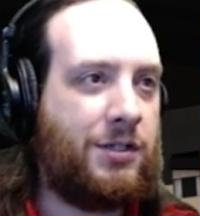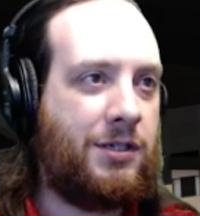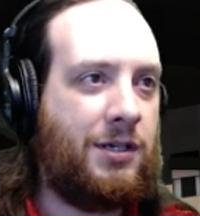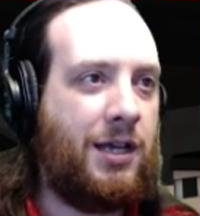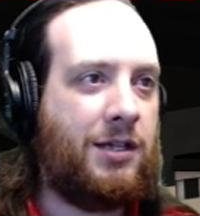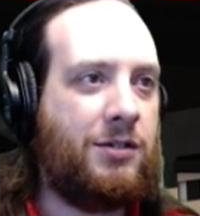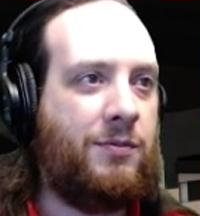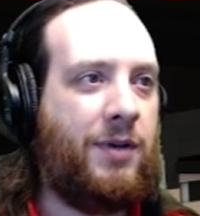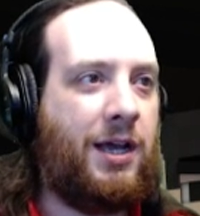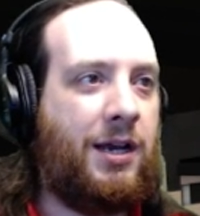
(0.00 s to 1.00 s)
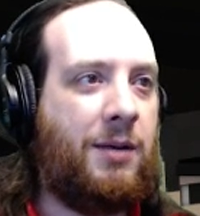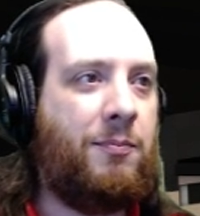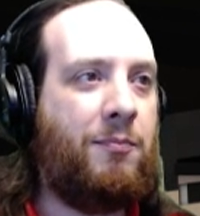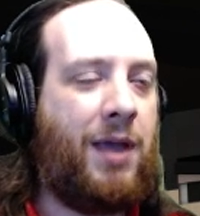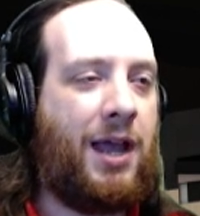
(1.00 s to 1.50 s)
not too bad, and
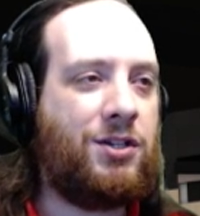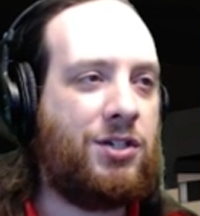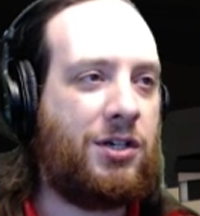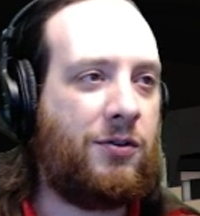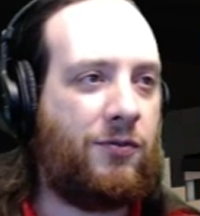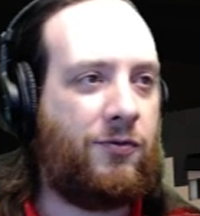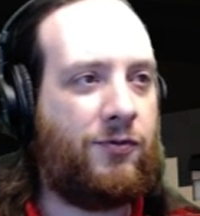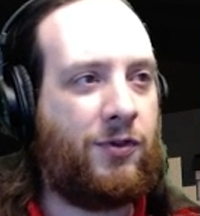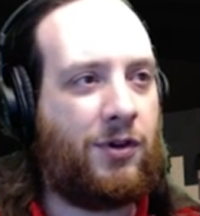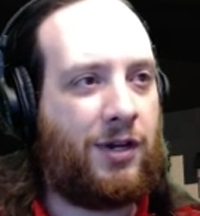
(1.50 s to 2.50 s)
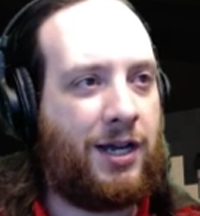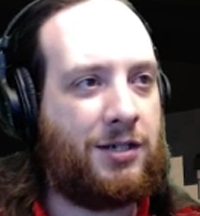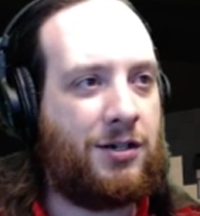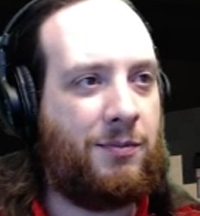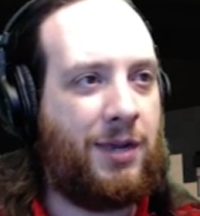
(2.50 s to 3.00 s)
magic fertilizer
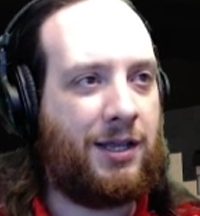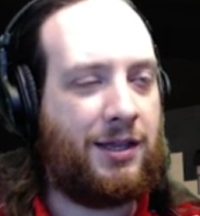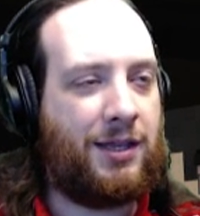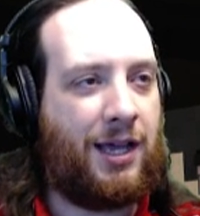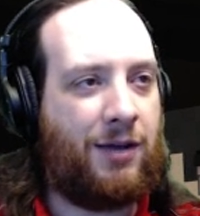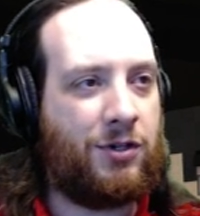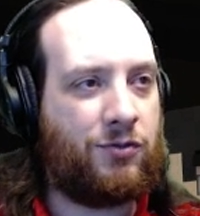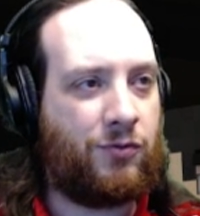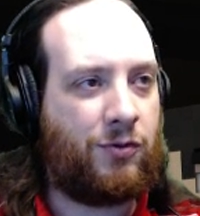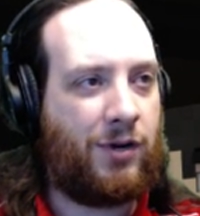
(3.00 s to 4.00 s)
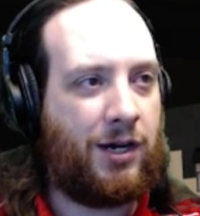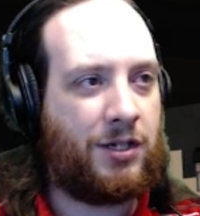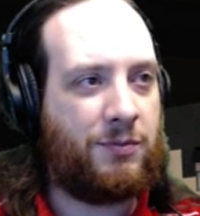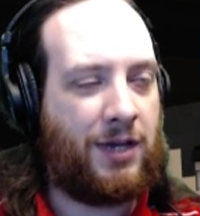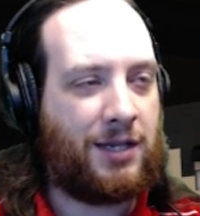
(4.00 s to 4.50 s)
to make that, which requires
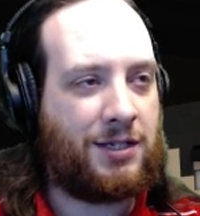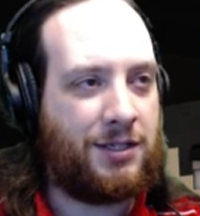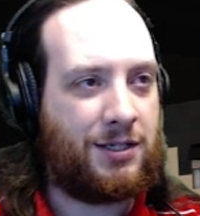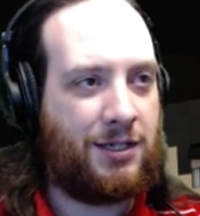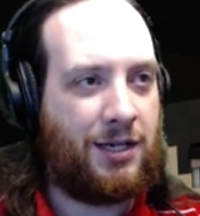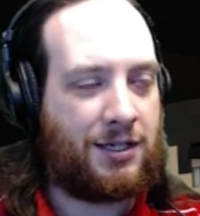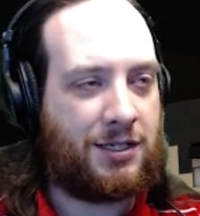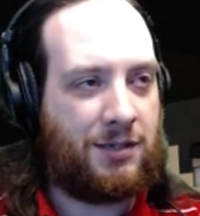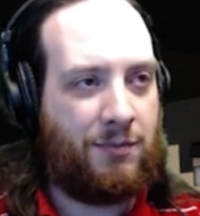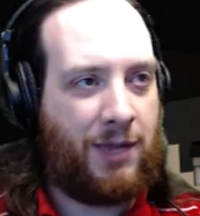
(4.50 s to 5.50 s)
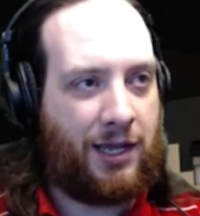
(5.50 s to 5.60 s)
essence dust to make.